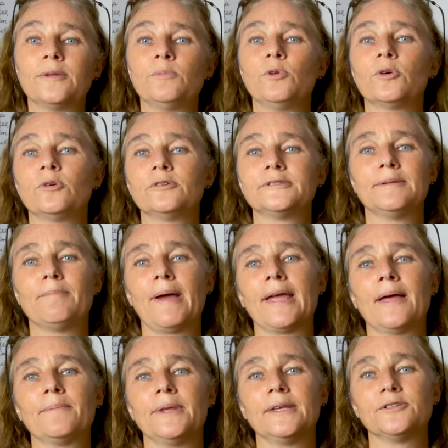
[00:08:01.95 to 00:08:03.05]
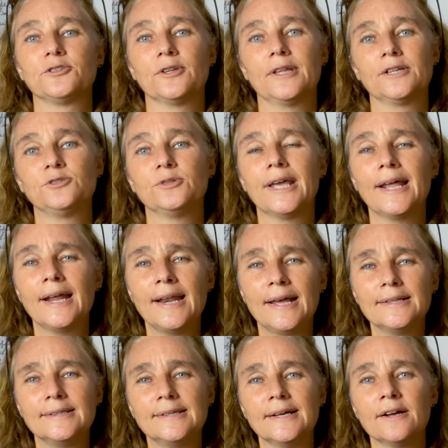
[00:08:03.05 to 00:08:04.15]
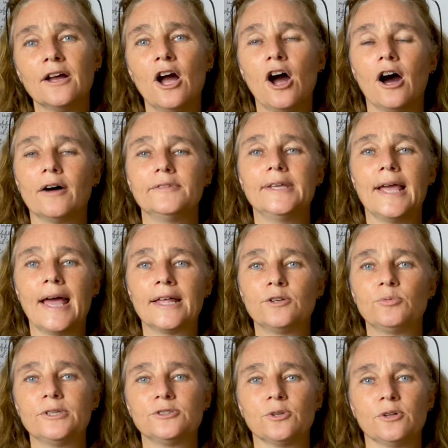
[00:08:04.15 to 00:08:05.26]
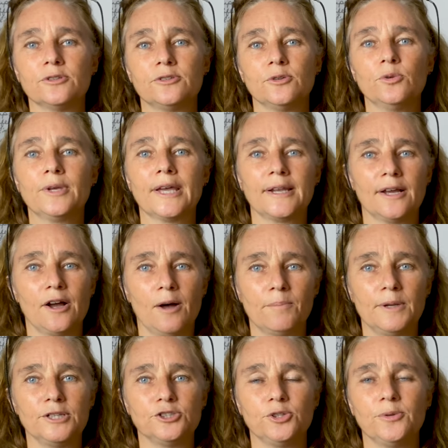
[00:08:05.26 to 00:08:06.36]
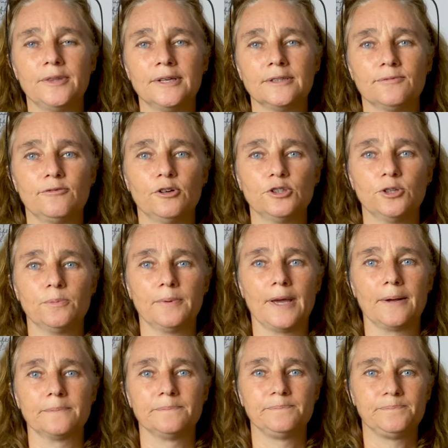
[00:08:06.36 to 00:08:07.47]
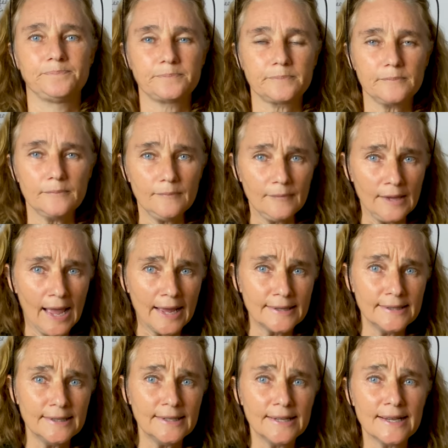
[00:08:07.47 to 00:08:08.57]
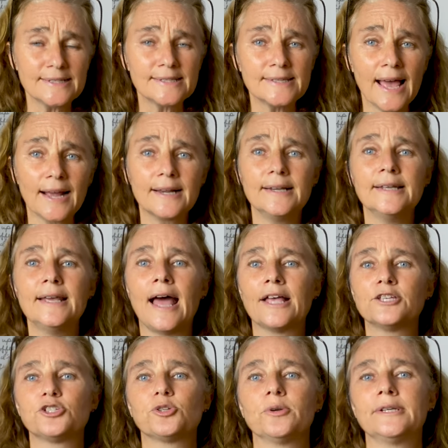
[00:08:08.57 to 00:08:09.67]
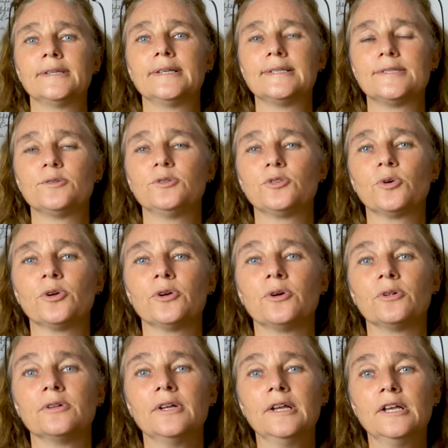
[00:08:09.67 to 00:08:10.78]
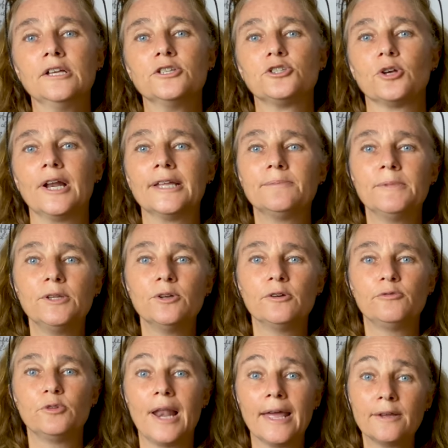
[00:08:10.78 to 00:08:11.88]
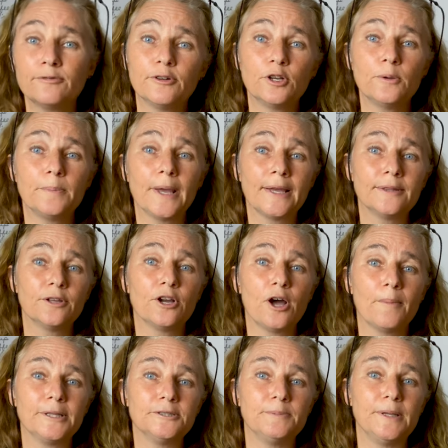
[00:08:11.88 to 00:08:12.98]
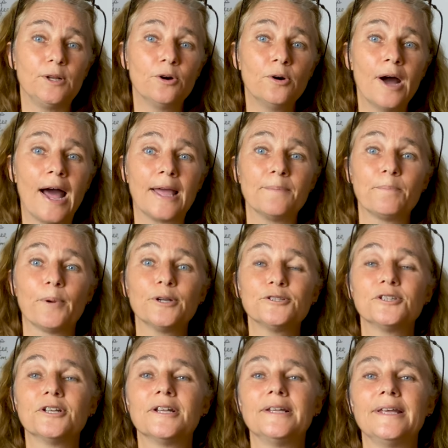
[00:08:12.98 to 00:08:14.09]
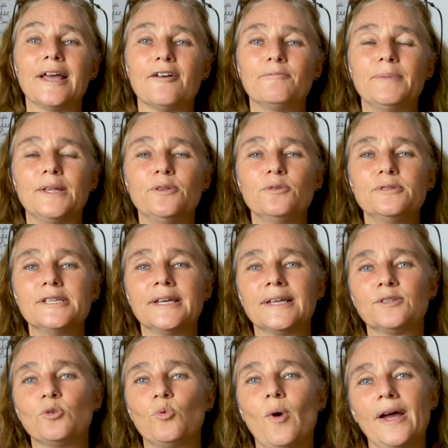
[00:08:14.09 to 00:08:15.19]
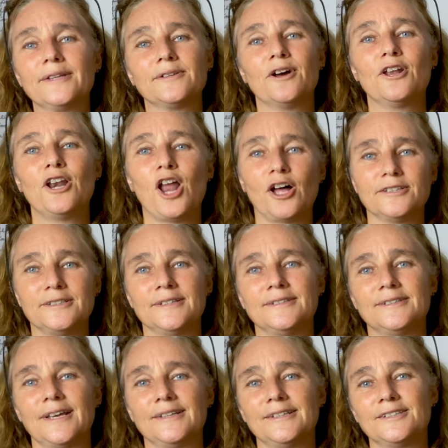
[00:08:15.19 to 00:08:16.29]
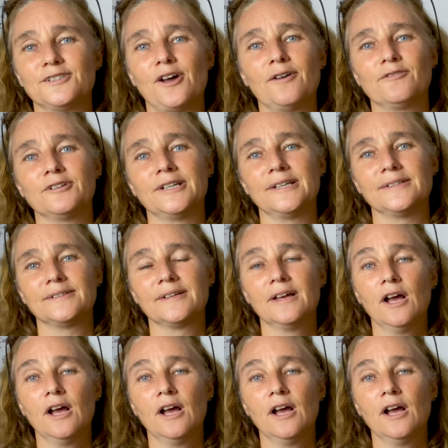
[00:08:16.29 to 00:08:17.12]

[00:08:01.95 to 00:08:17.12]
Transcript: murals in Miami so that you get an idea of the end result you can accomplish using Photopia. I did it exactly as shown in this tutorial. So let me know if you like Photopia in the comments below. I personally have been using it quite a lot since I discovered it.